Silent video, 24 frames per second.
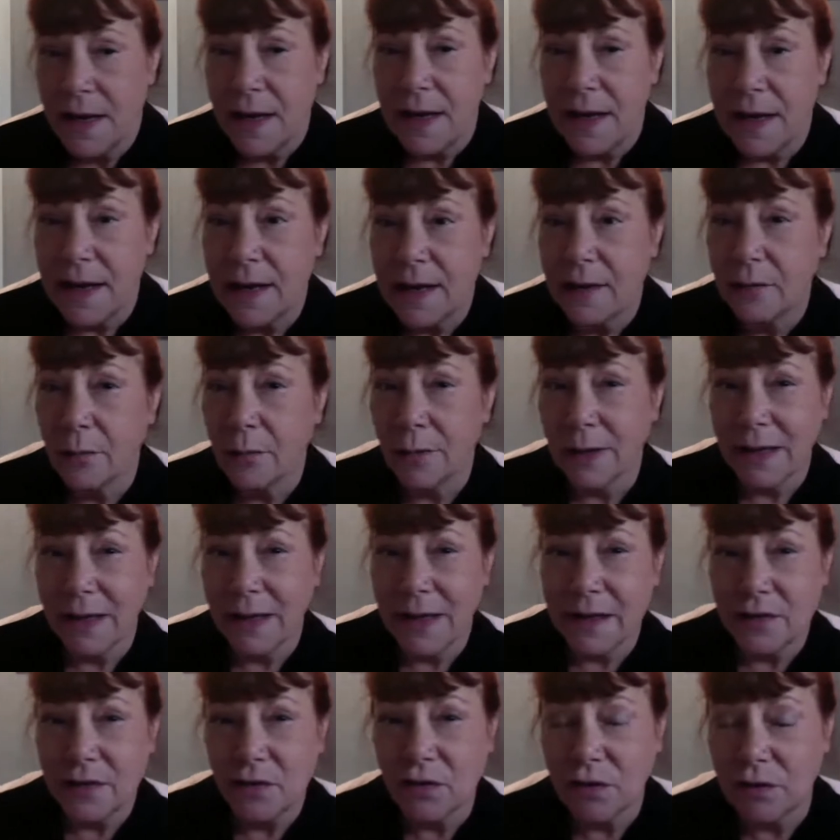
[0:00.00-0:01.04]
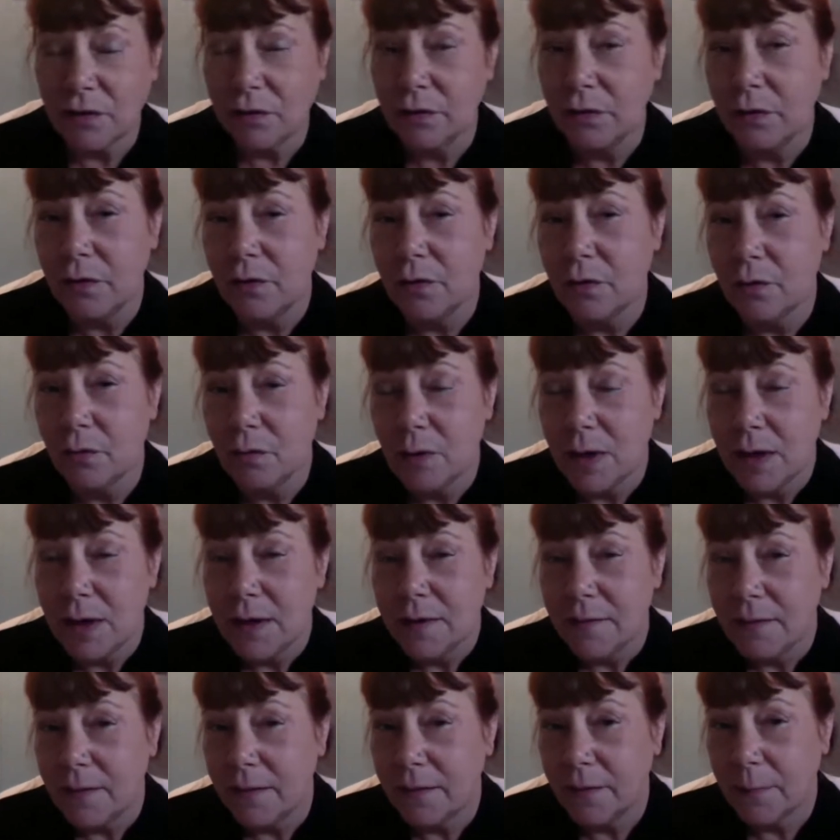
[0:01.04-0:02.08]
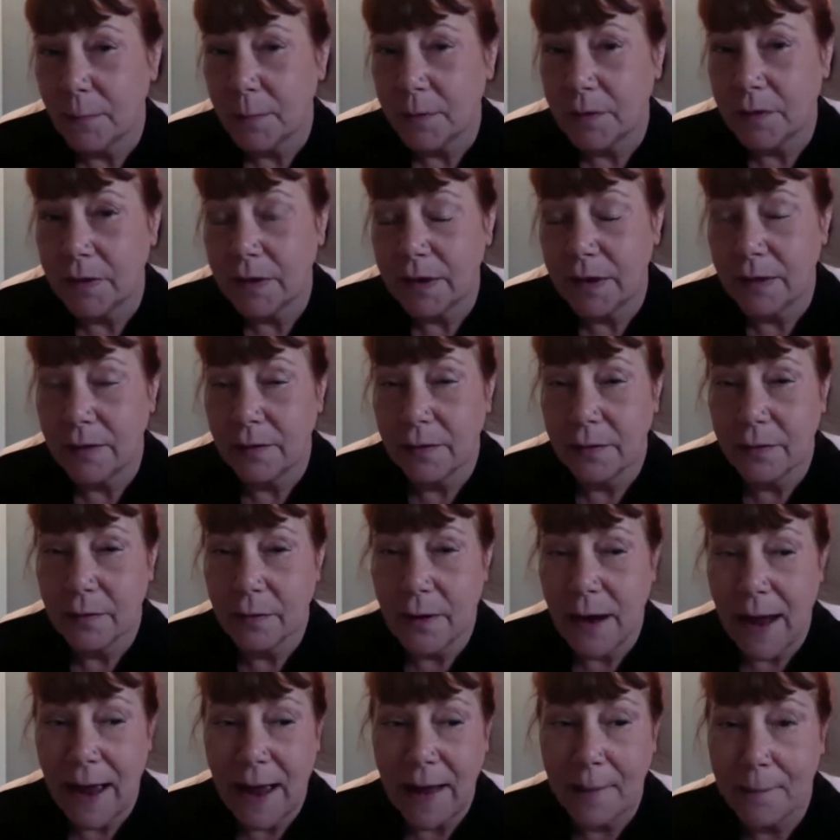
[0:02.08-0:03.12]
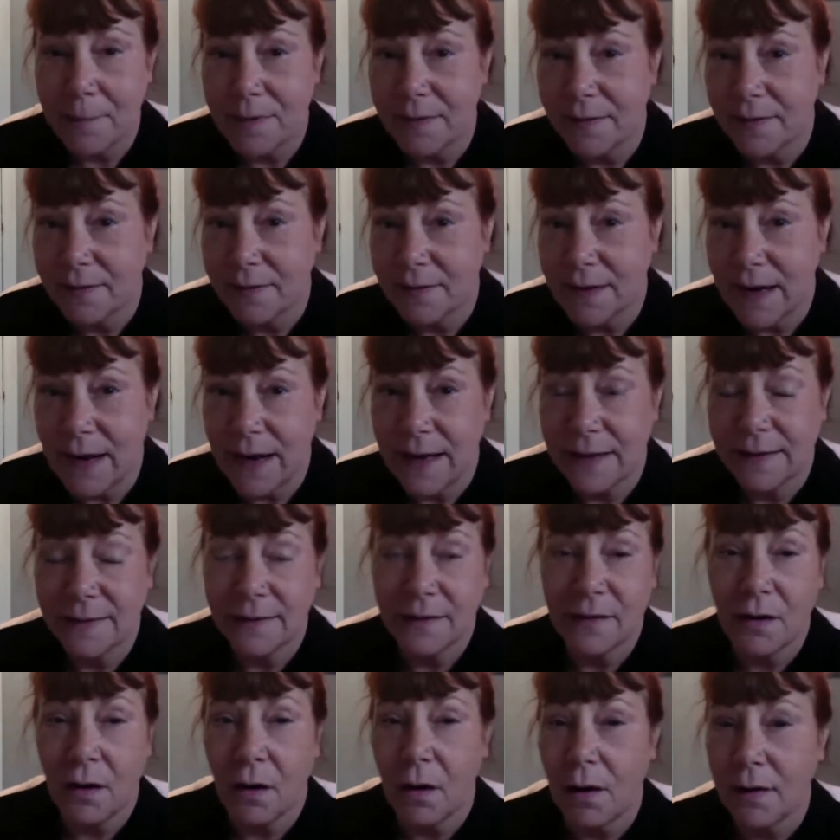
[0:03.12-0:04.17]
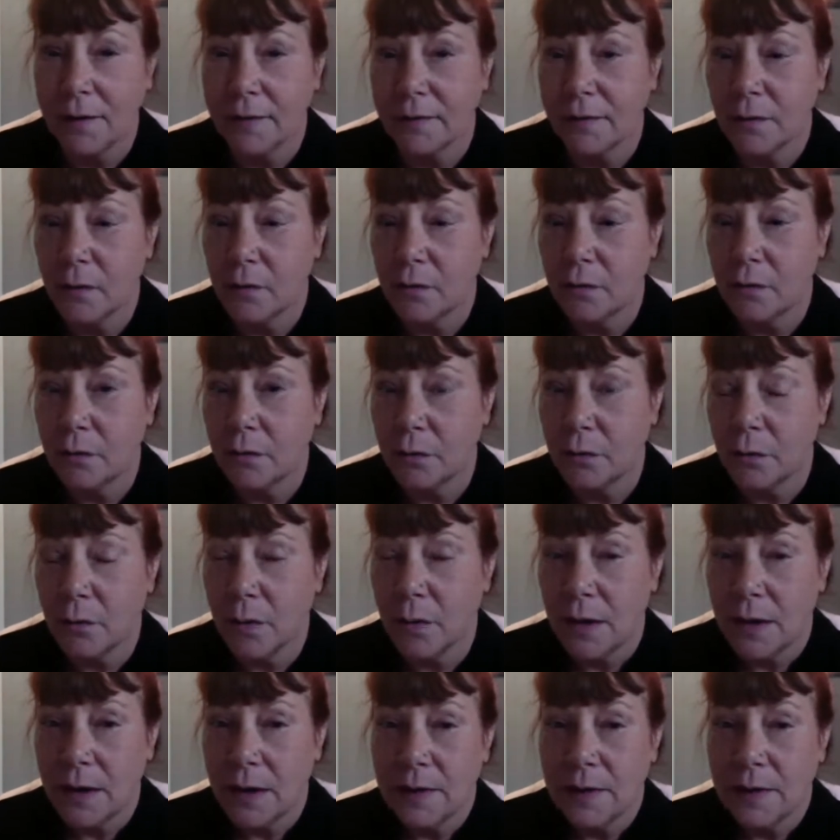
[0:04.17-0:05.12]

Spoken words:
in relation to this particular happenstance and also to